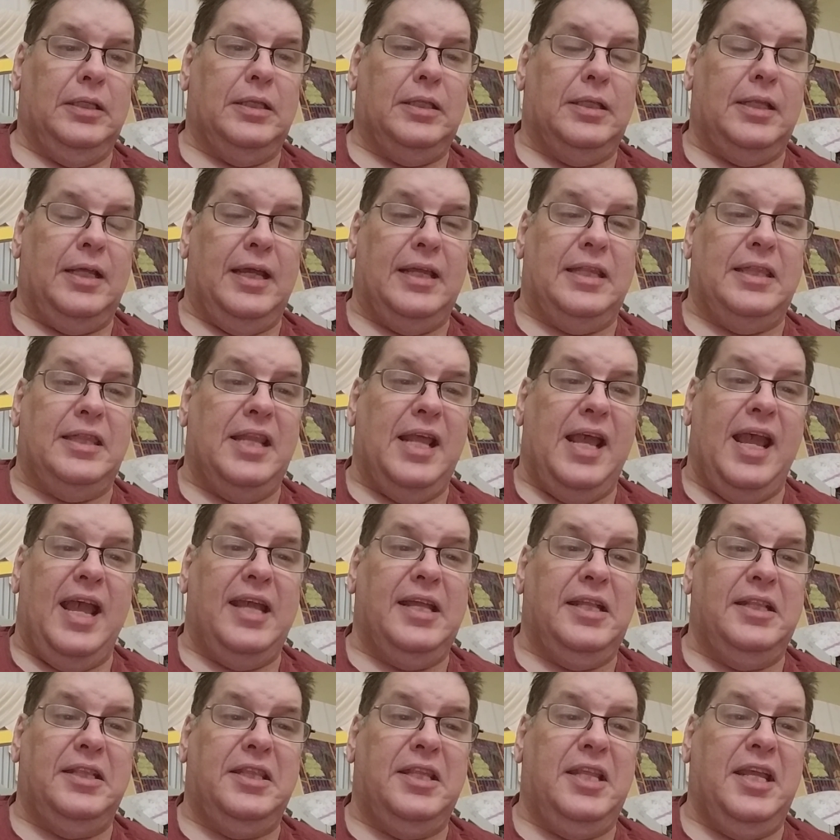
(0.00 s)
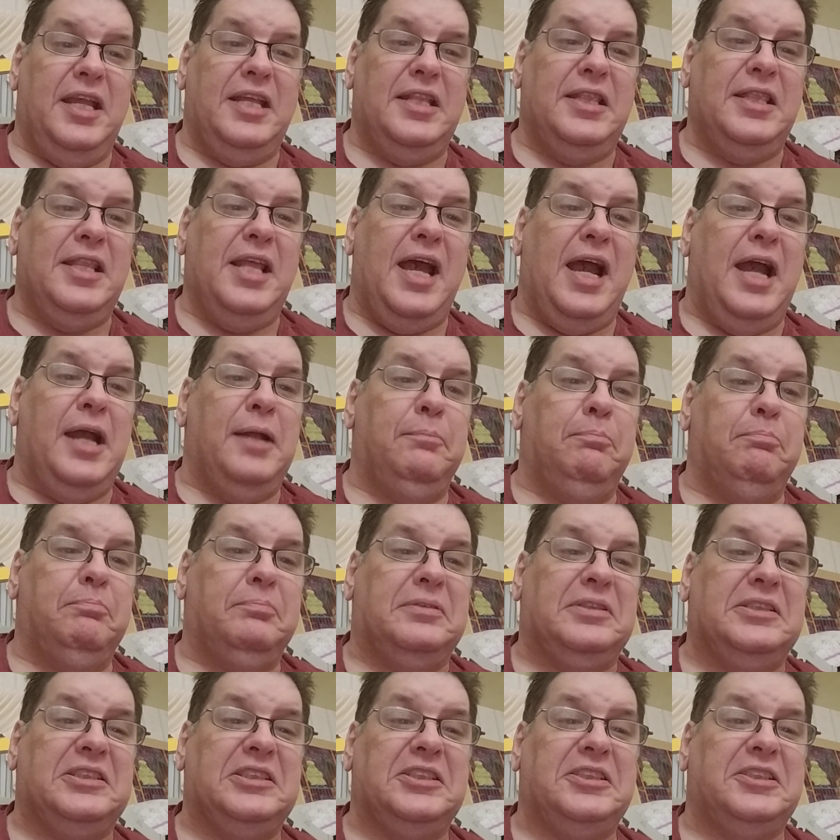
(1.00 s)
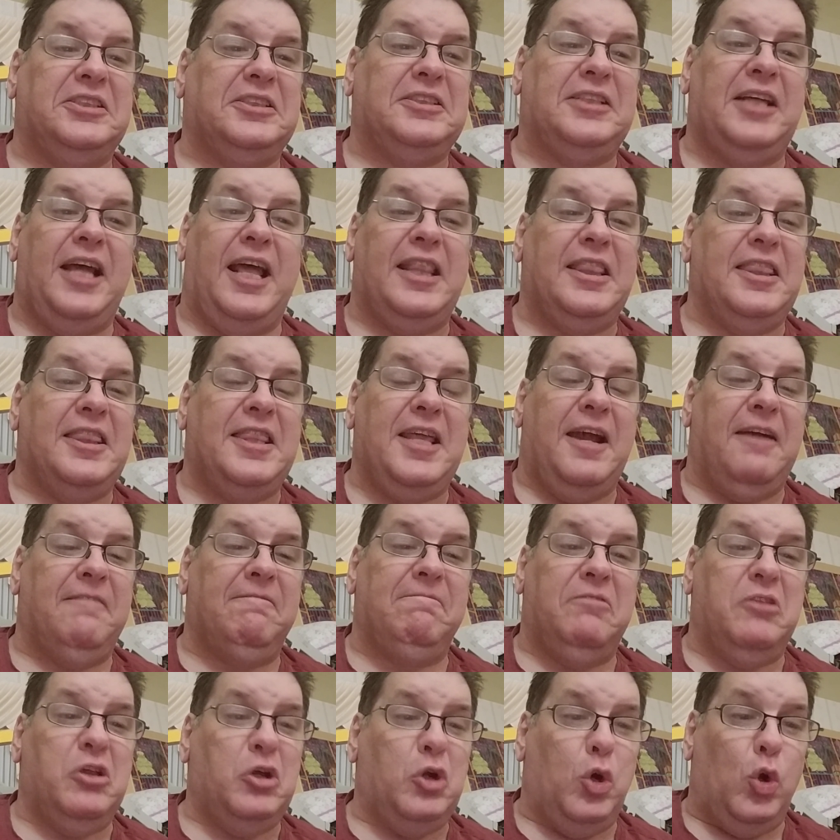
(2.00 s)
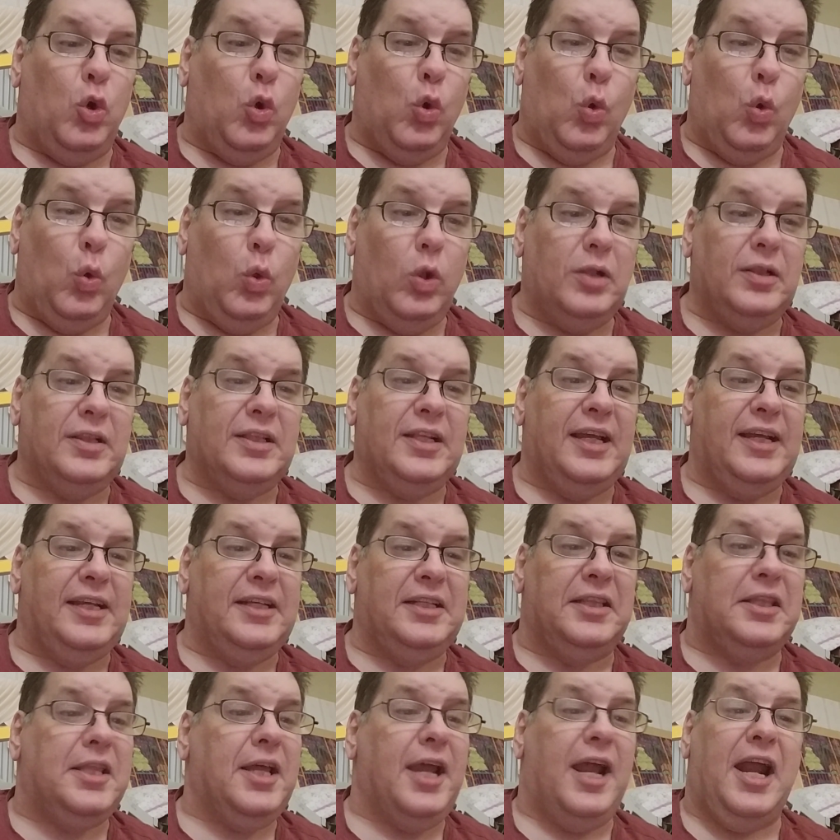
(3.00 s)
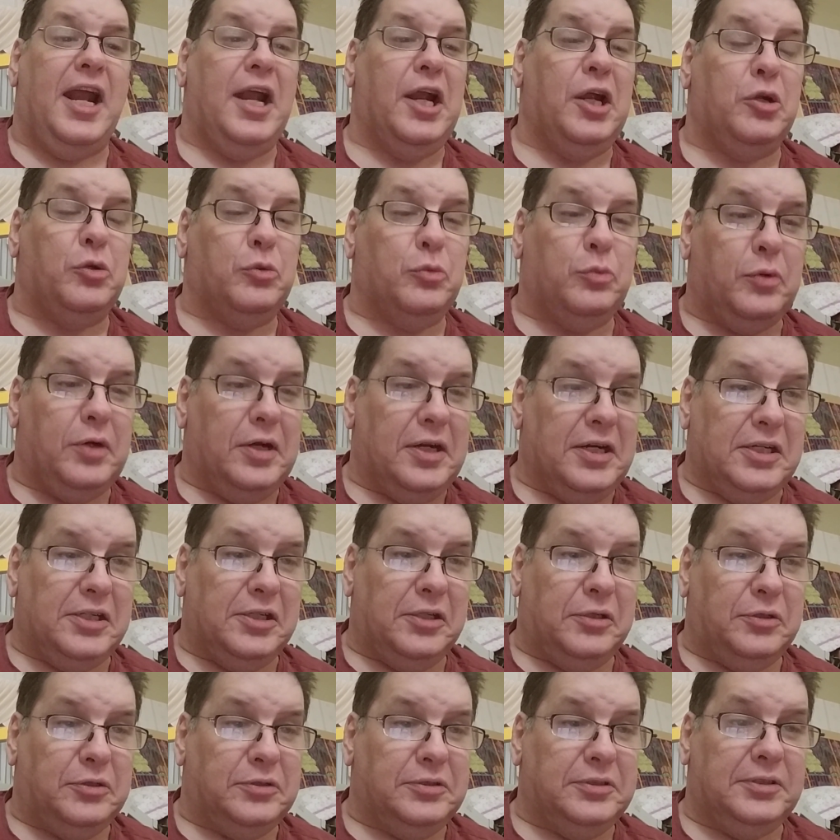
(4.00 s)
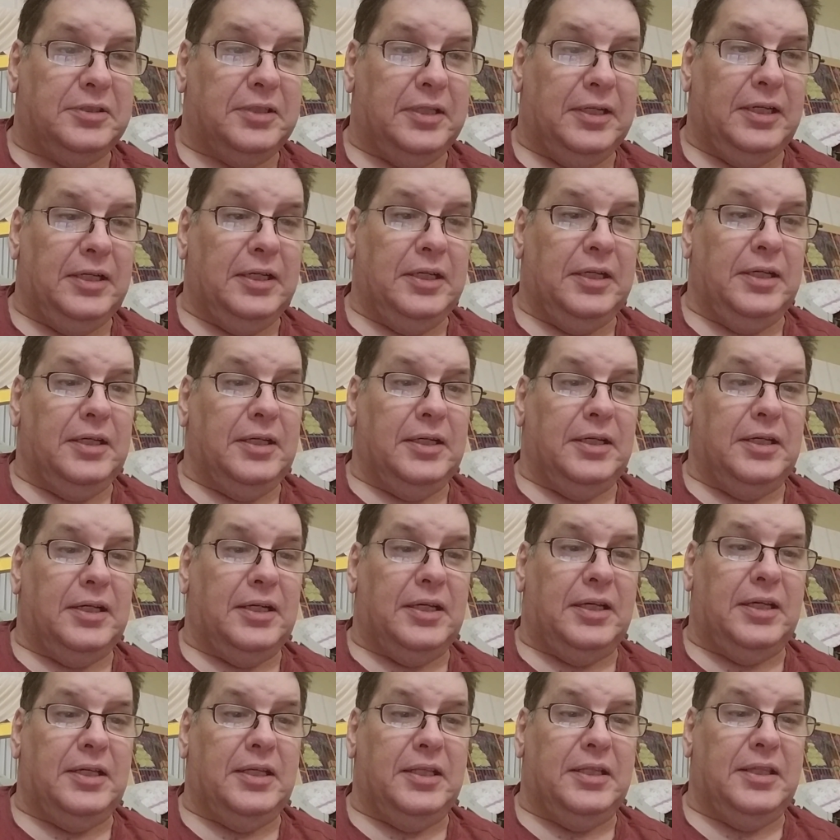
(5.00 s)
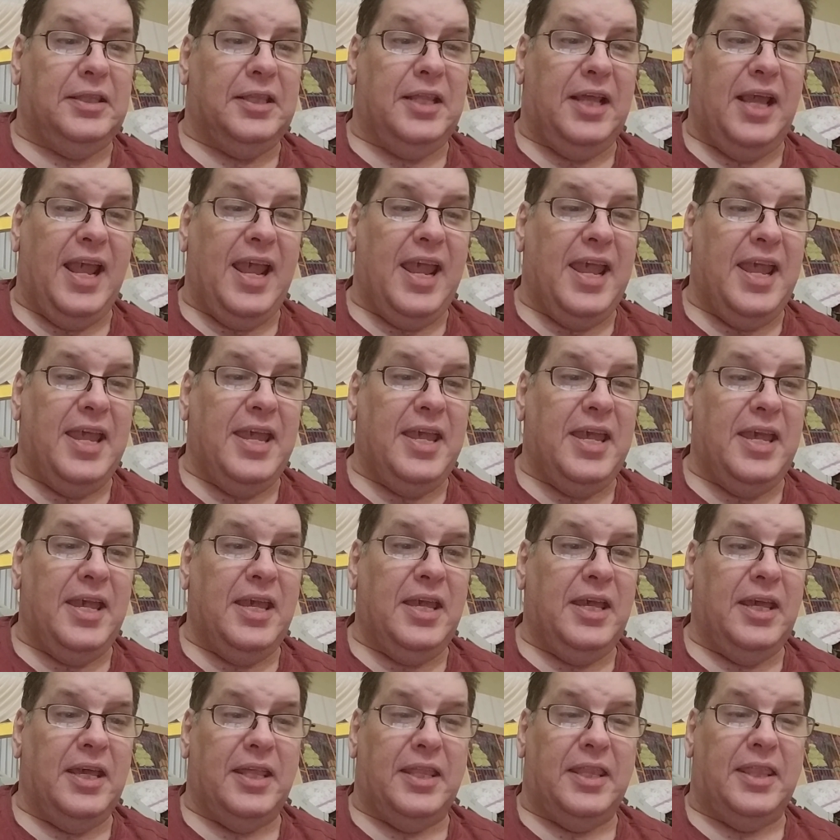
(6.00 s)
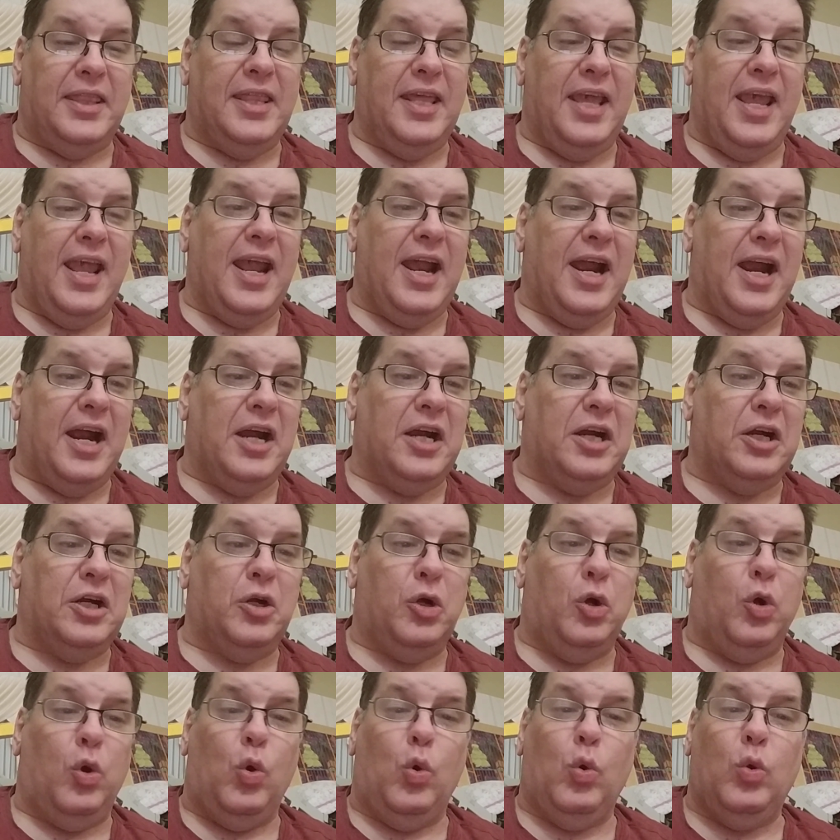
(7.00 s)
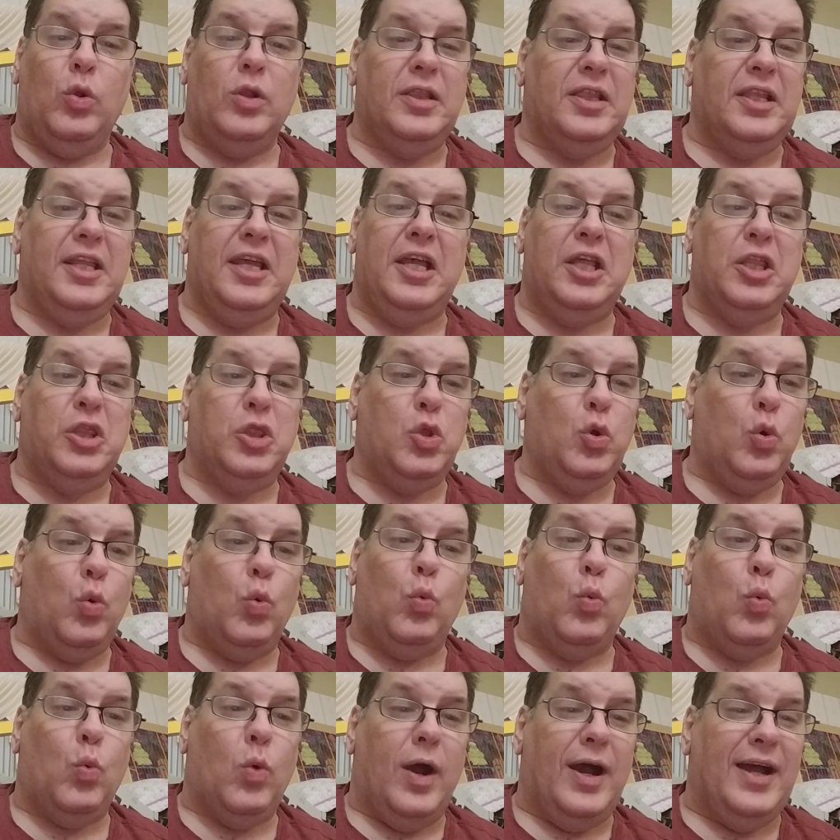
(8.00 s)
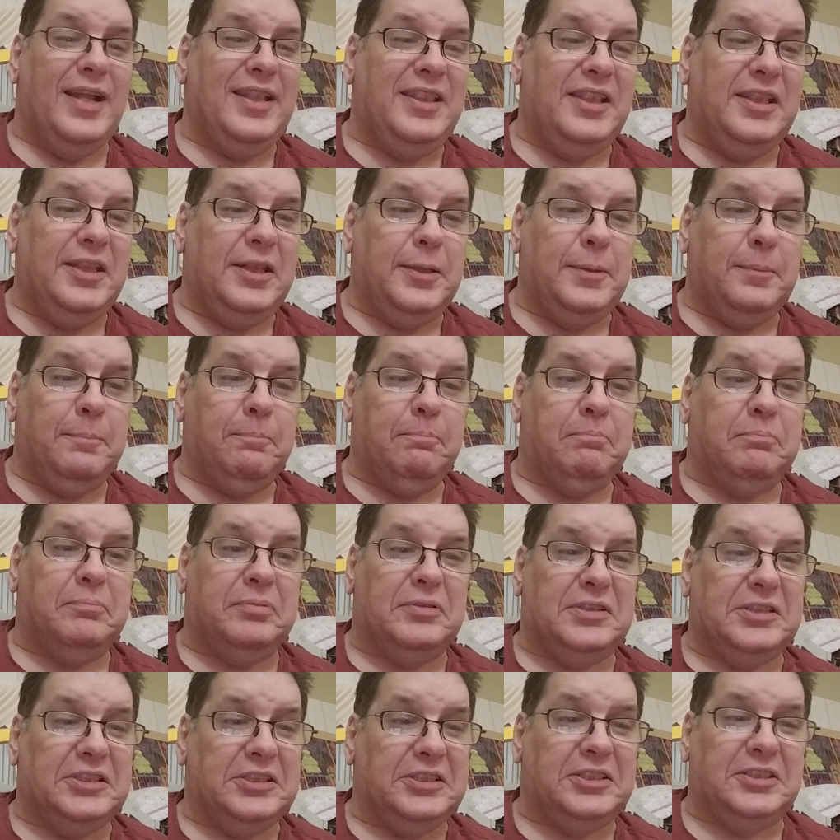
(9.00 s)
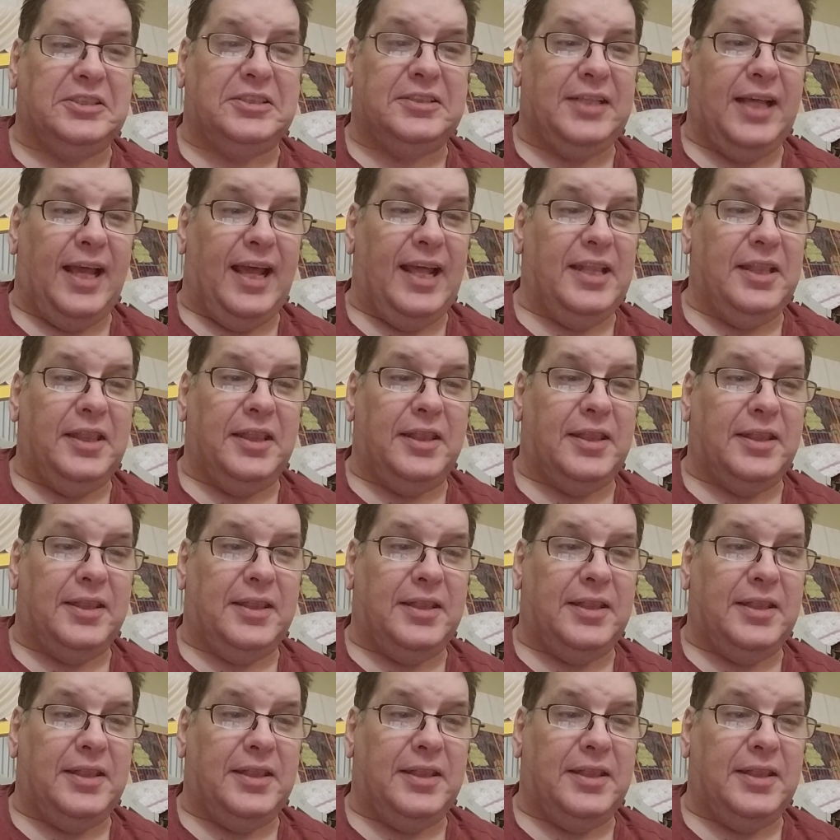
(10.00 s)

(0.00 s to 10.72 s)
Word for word: The 99% of the whole entire world. And they they are only the 1%.